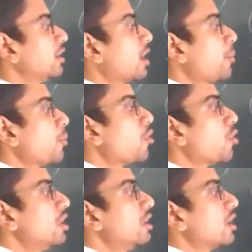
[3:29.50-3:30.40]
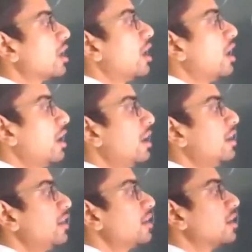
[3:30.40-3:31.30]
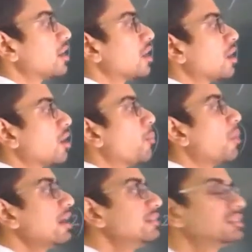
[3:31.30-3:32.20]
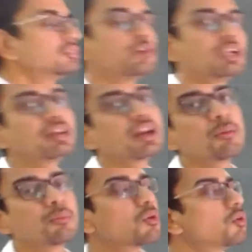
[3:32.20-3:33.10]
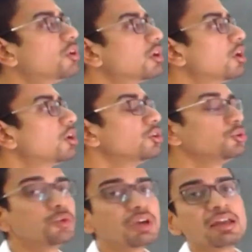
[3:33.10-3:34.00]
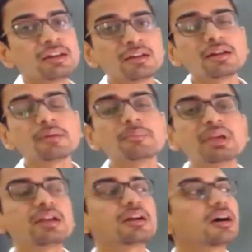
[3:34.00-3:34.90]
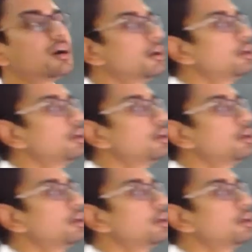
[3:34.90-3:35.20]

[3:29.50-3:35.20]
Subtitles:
gram gold, and by this 1 gram gold, you can make a